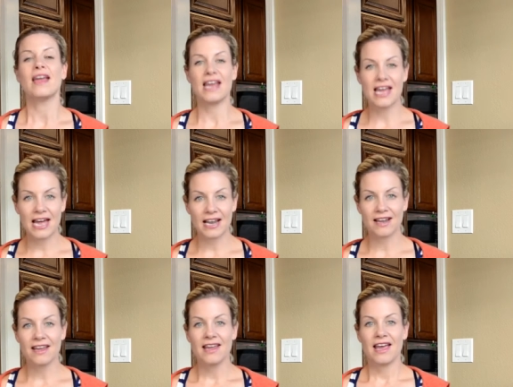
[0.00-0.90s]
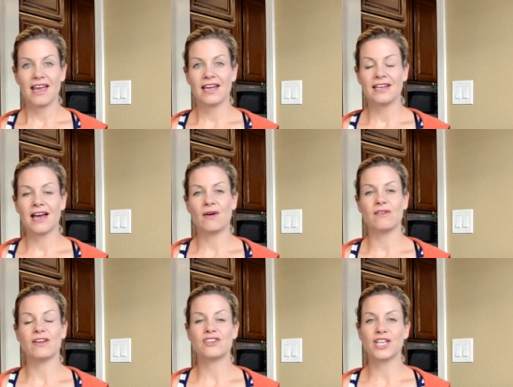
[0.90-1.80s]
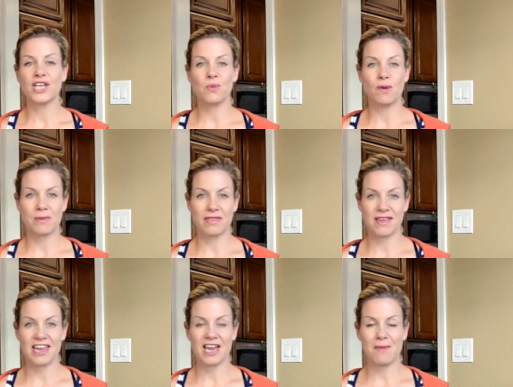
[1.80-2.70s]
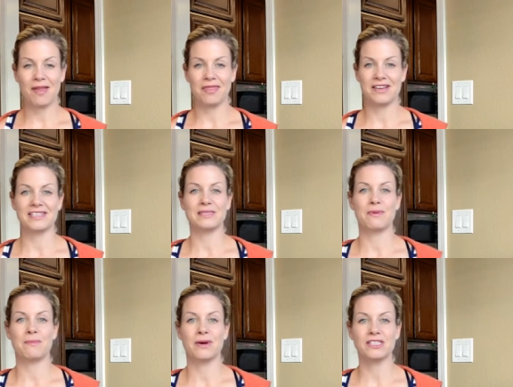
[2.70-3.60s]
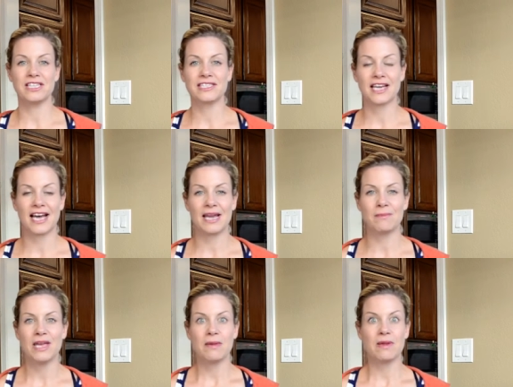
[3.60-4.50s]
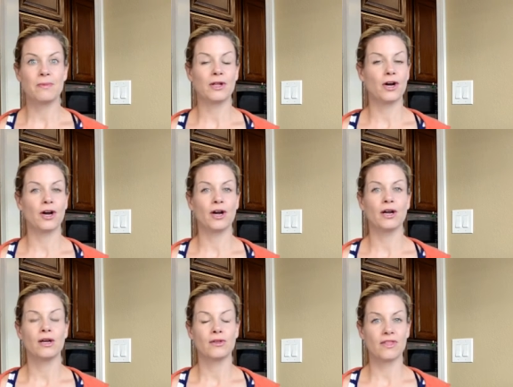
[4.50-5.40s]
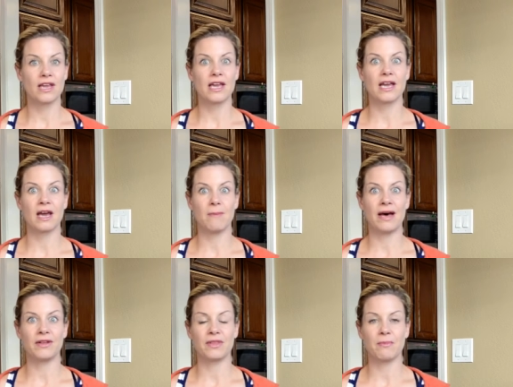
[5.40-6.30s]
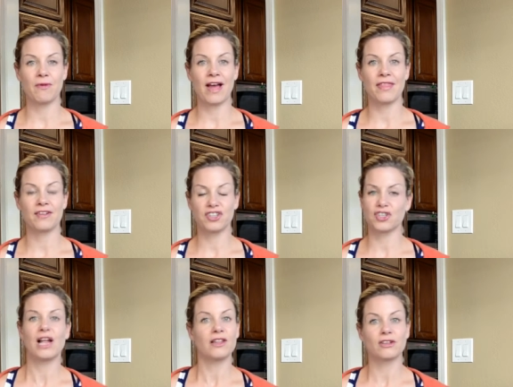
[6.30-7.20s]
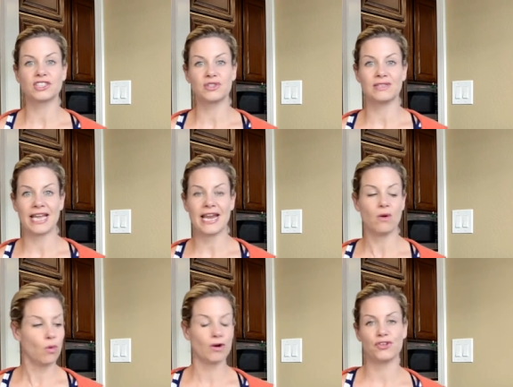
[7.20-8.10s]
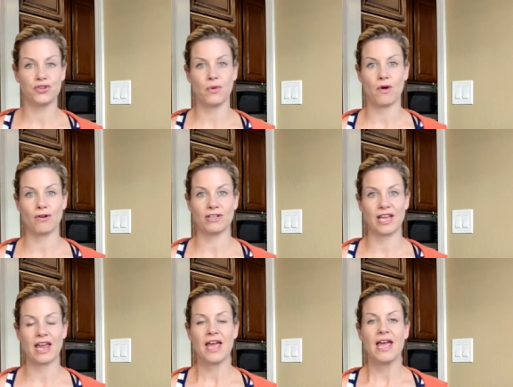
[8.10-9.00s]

in. And now eventually you won't be thinking about this, but most of the time people are thinking about the breath a little too late or too early.